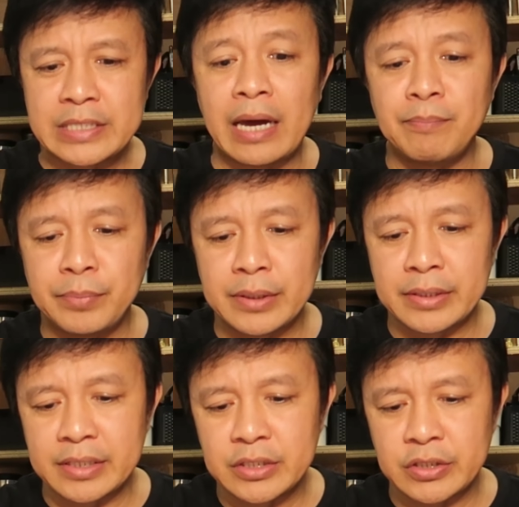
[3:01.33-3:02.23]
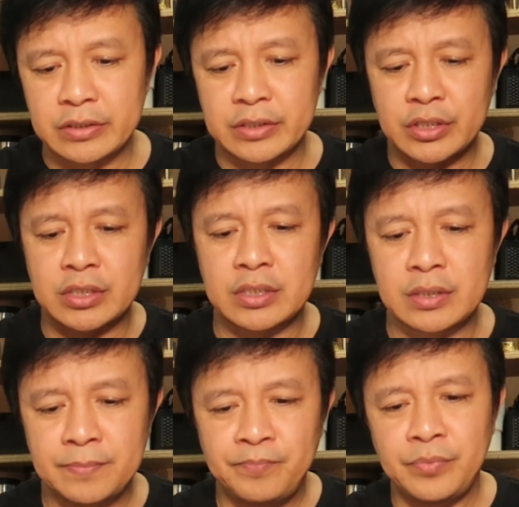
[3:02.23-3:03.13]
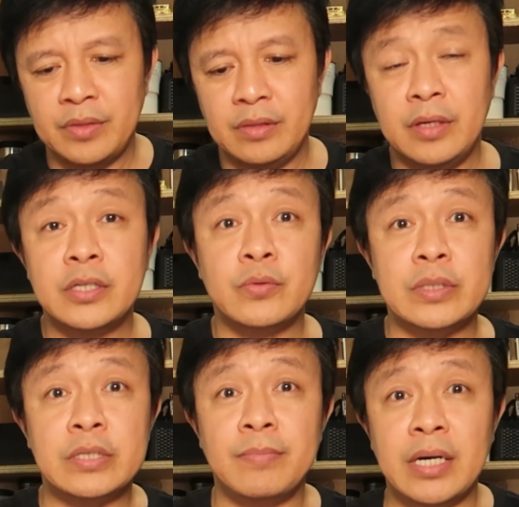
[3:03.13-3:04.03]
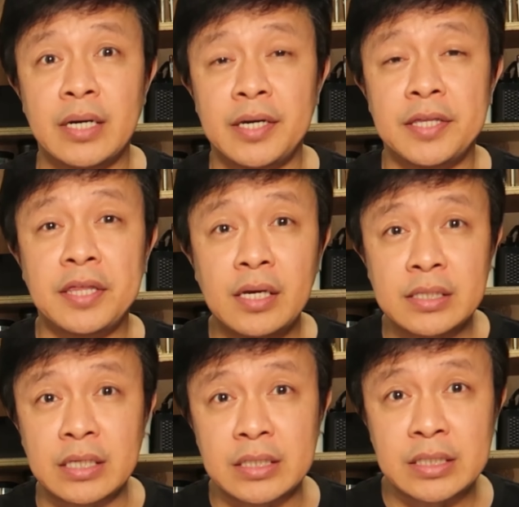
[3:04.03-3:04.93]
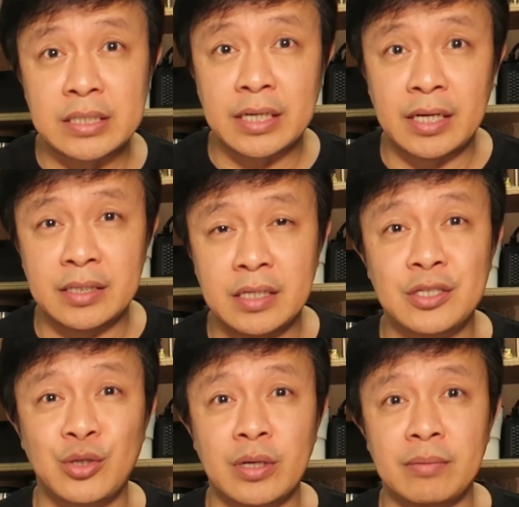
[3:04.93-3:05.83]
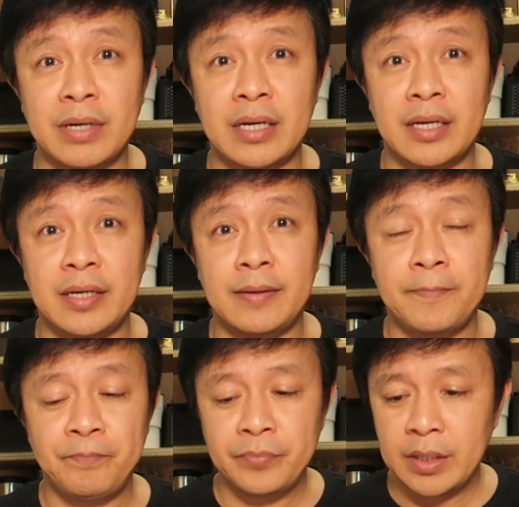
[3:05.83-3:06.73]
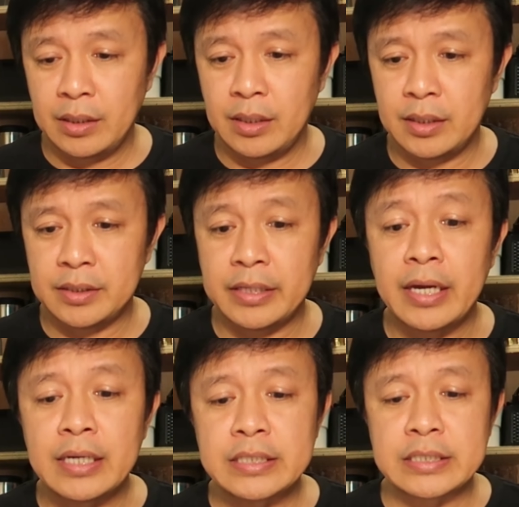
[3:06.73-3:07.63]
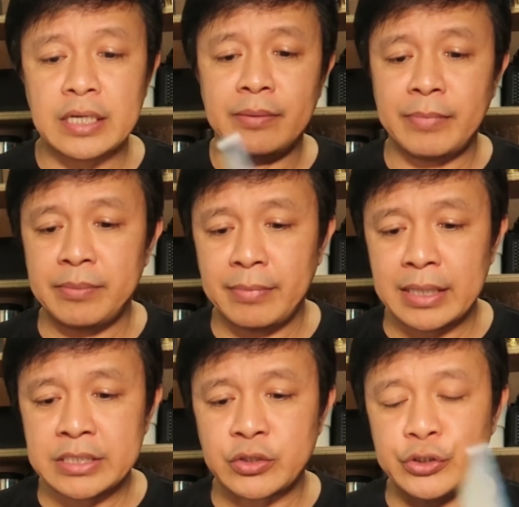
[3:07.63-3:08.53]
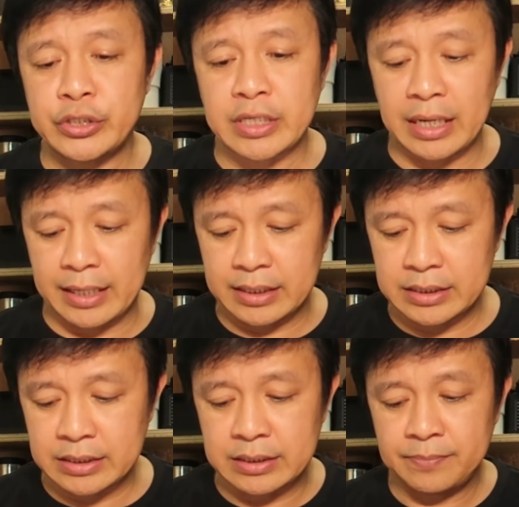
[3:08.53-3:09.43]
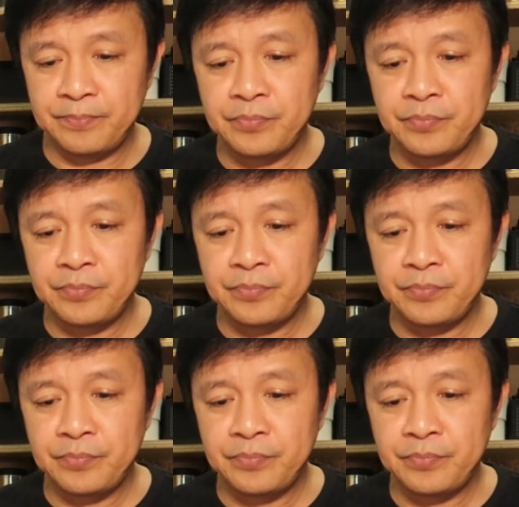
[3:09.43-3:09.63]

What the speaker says: sample research, this was my thesis that I did during my days in my master's class.